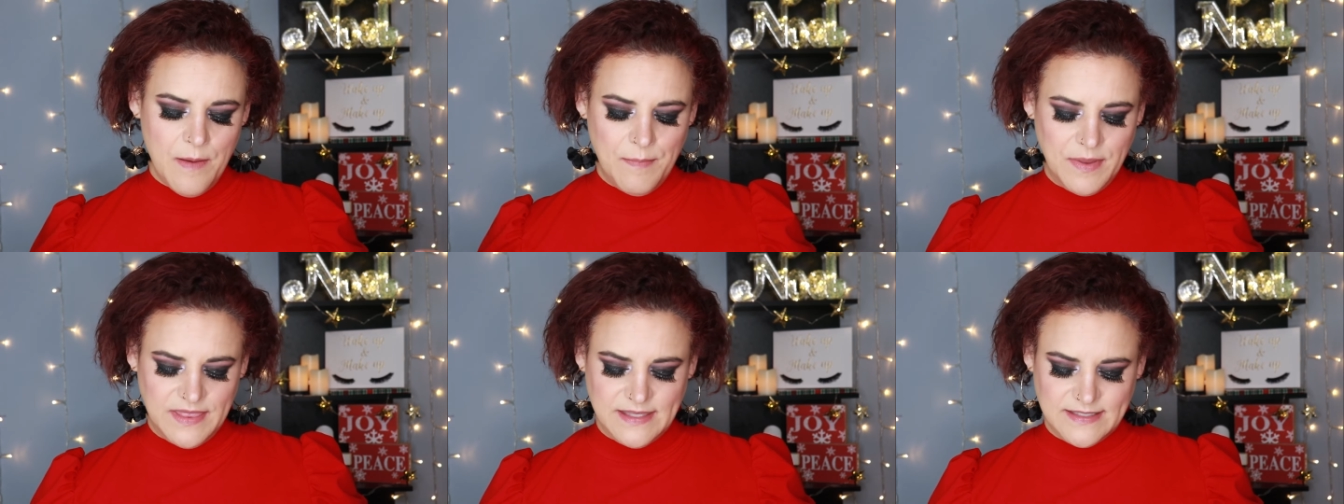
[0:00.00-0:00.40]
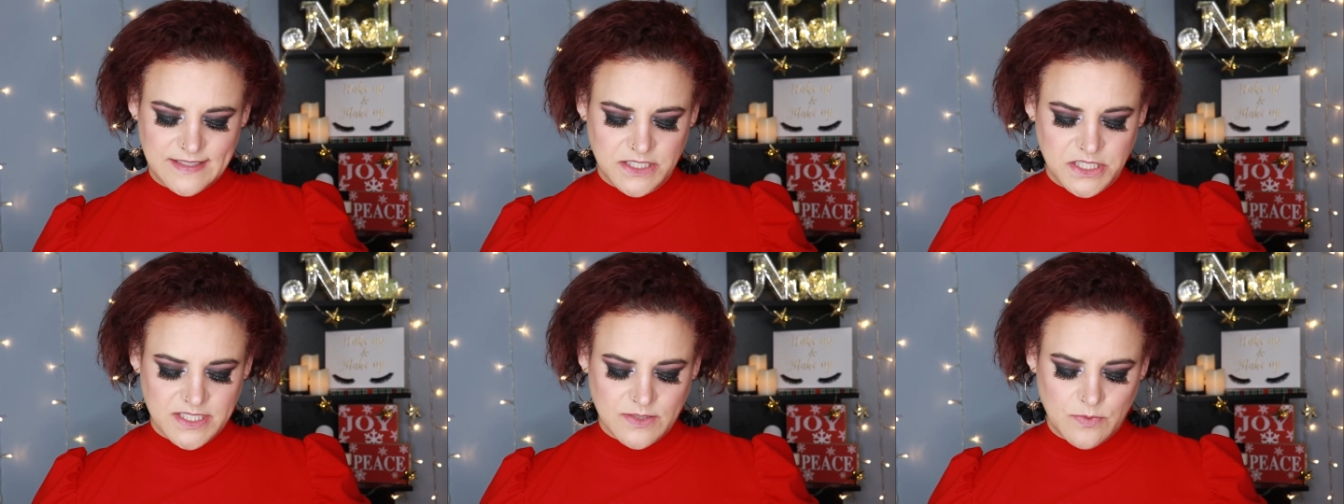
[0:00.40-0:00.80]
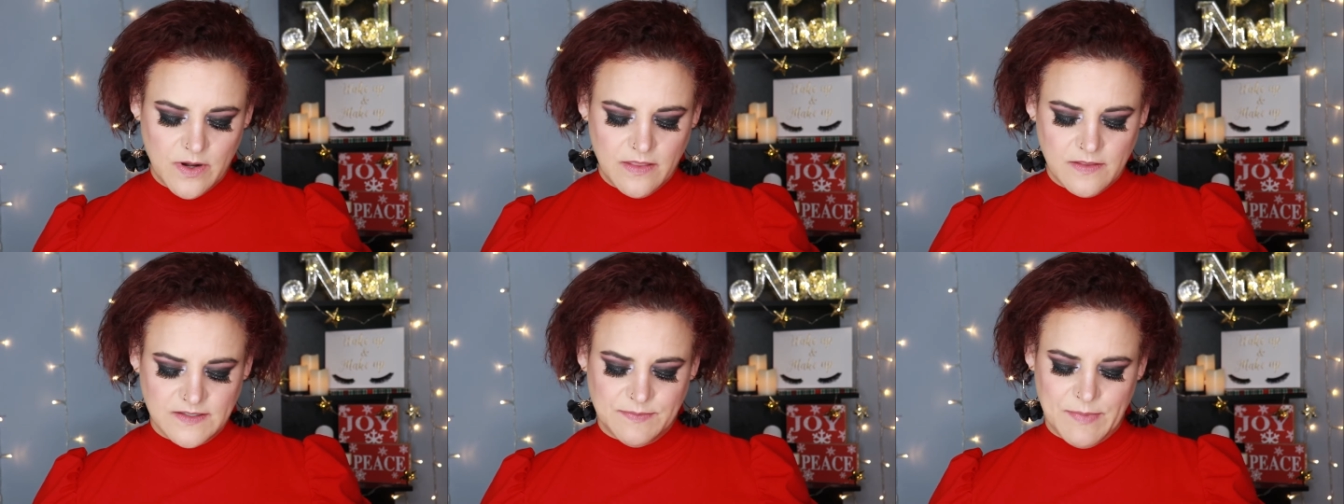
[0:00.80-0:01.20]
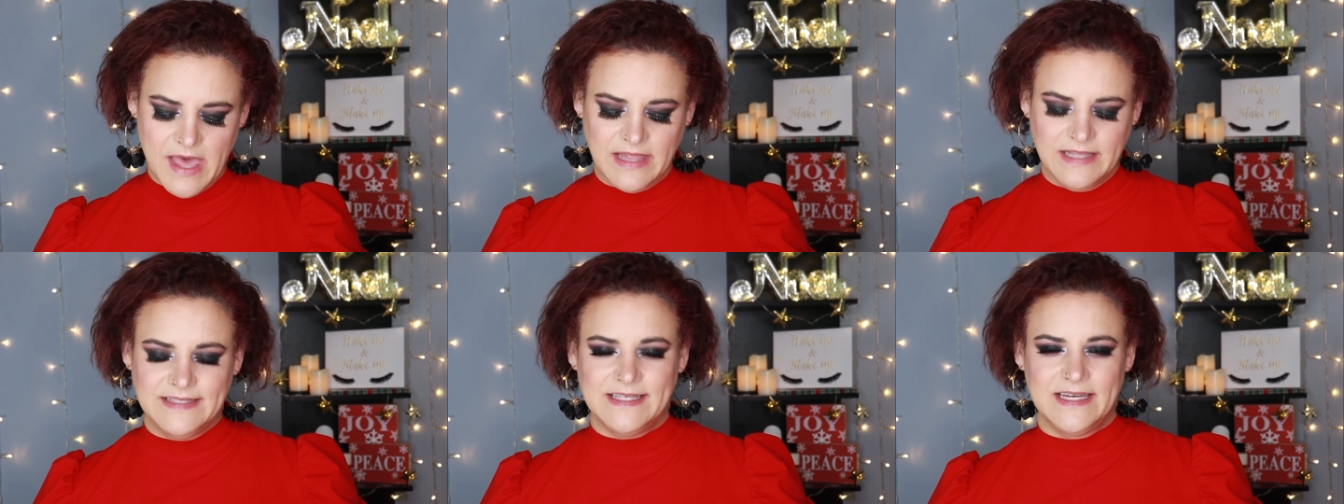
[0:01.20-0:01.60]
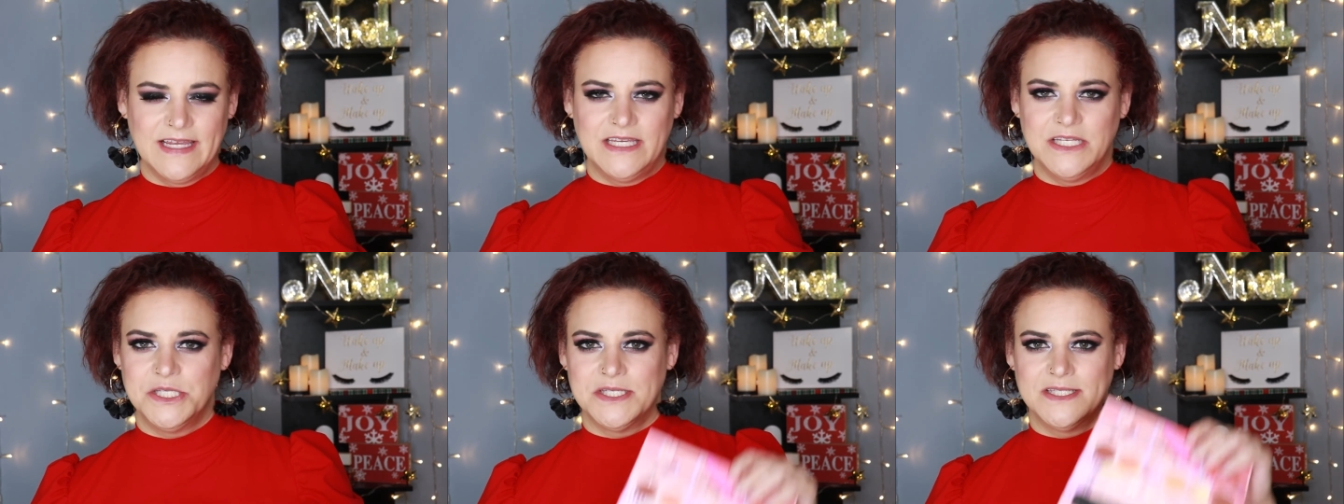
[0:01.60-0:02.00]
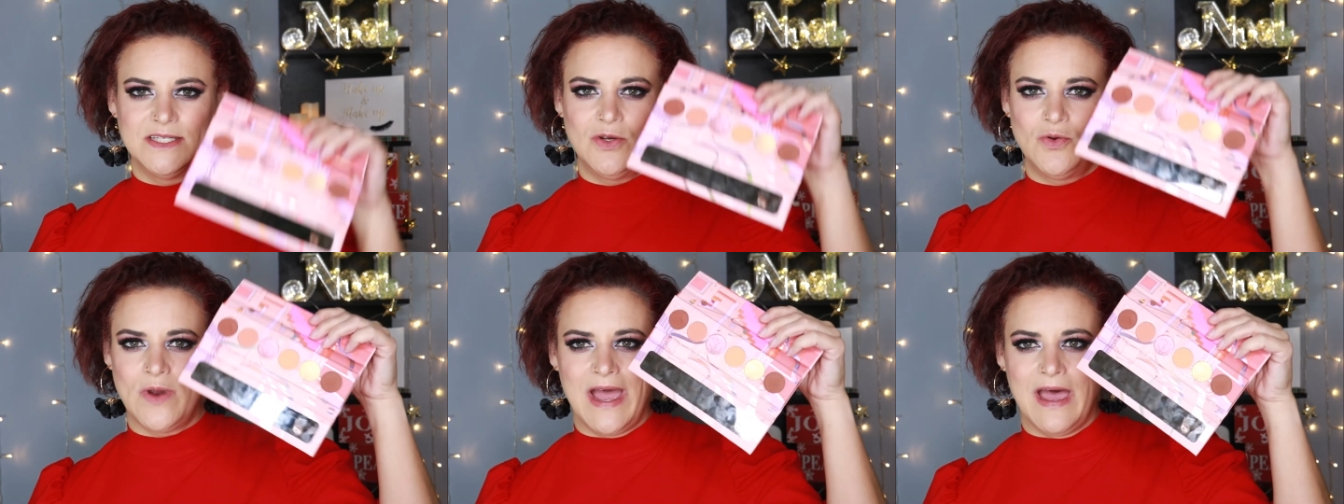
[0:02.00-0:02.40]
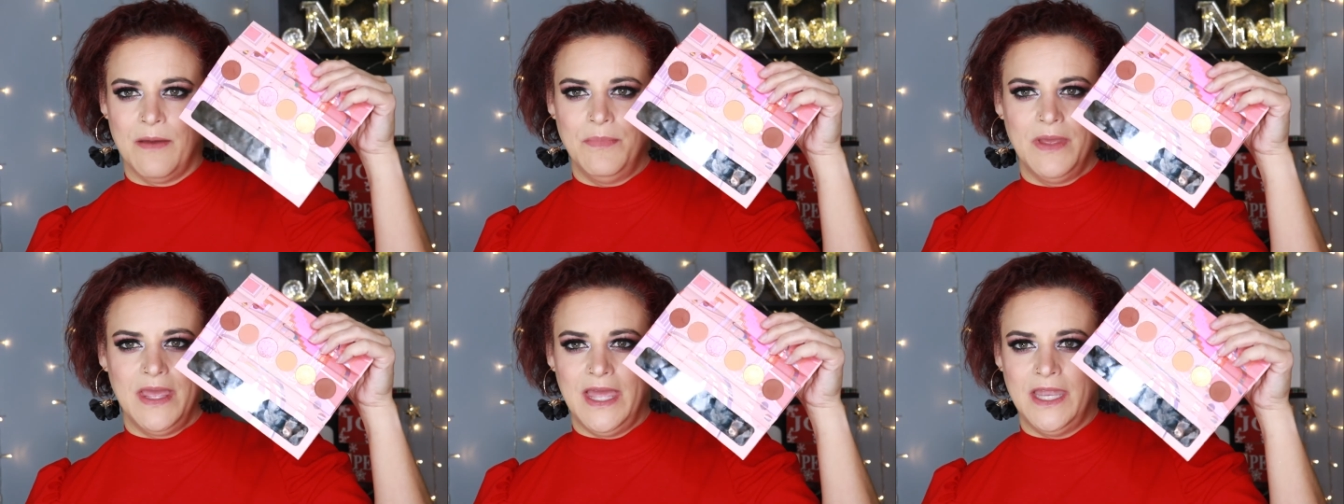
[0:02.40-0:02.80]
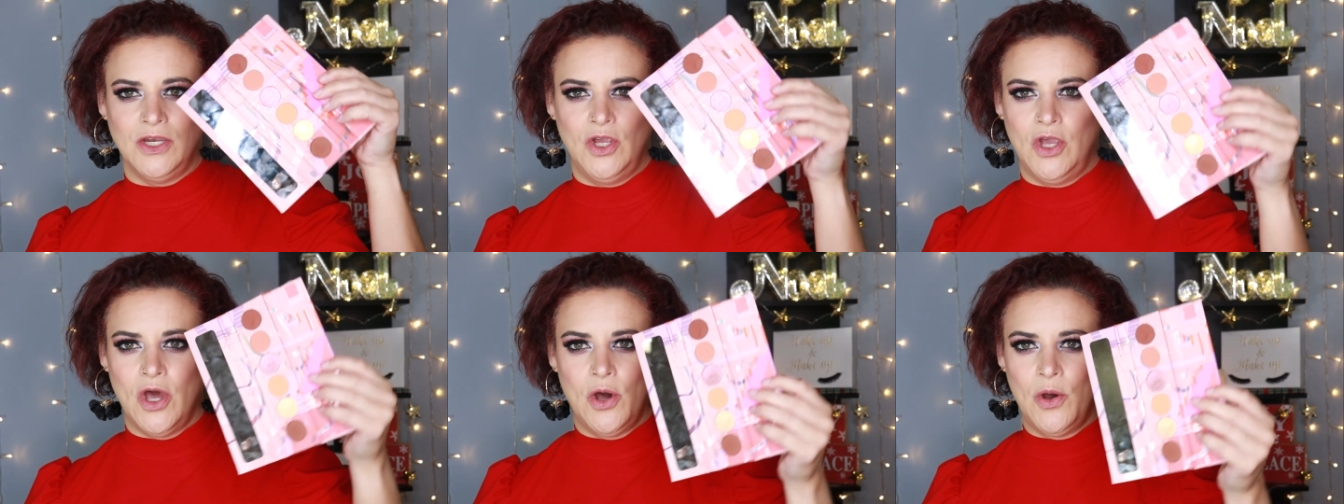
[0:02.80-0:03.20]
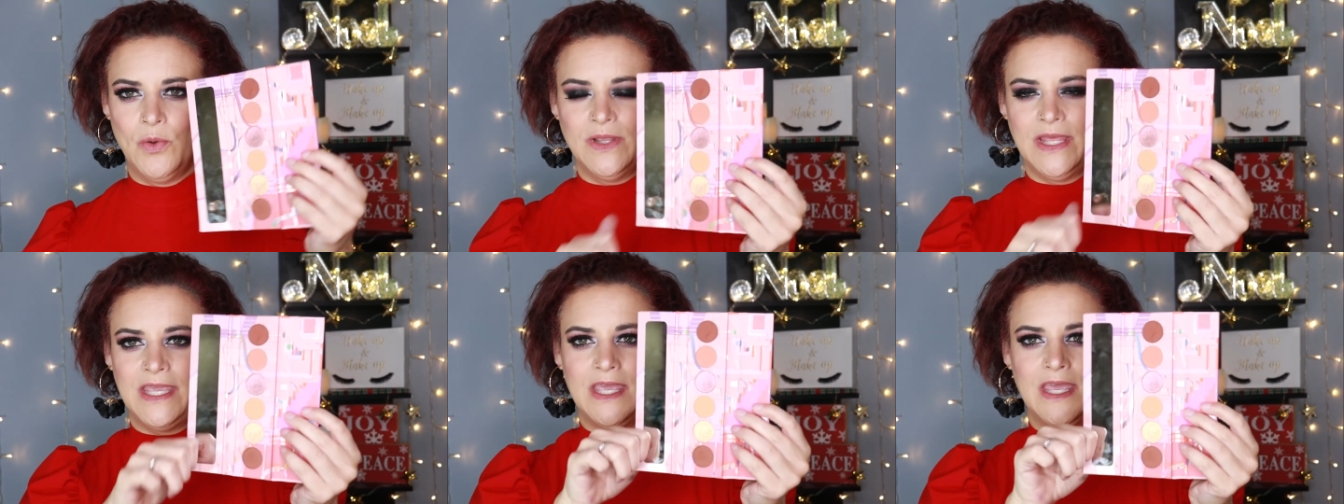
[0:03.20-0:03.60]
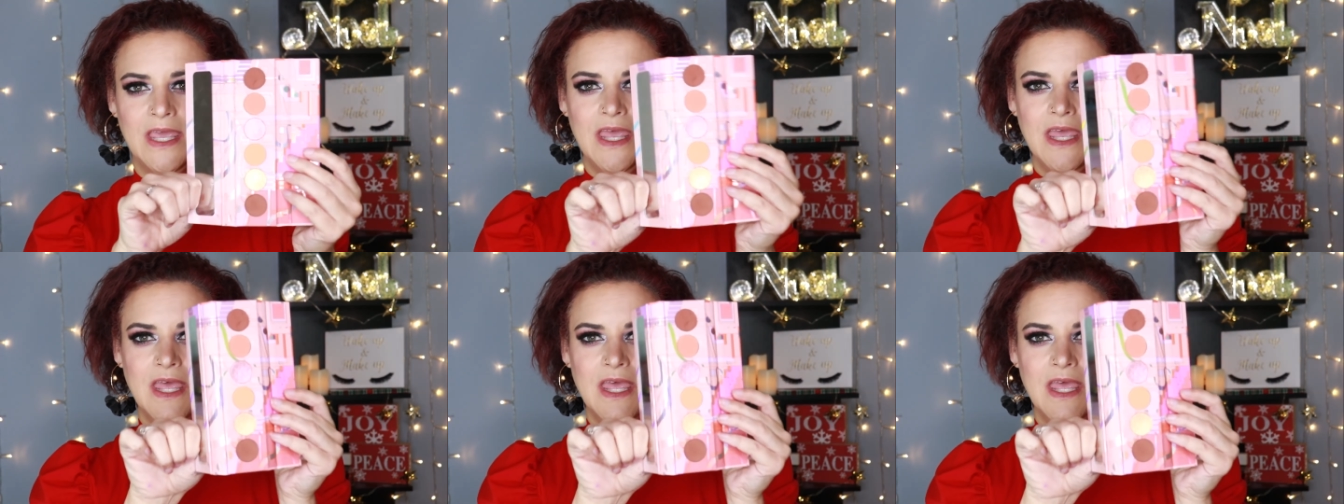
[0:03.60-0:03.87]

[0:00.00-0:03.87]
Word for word: But this is just one of those palettes that I can just grab and go. Like